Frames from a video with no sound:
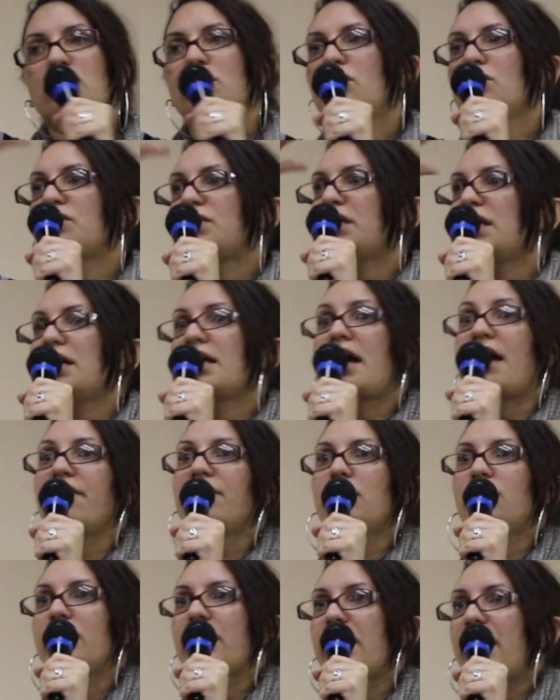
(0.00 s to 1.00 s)
You see it
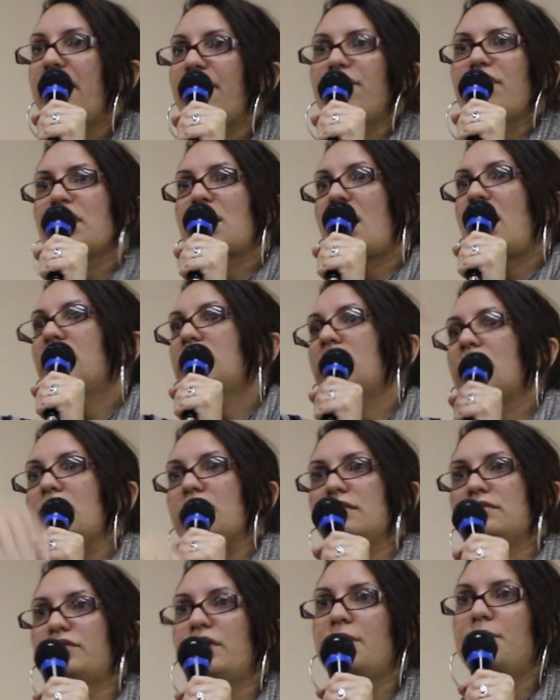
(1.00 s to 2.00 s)
everywhere, every
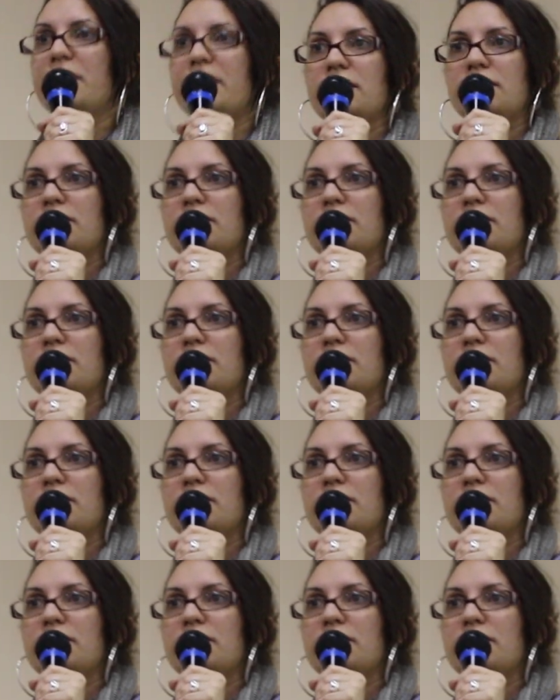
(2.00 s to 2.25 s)
color ribbon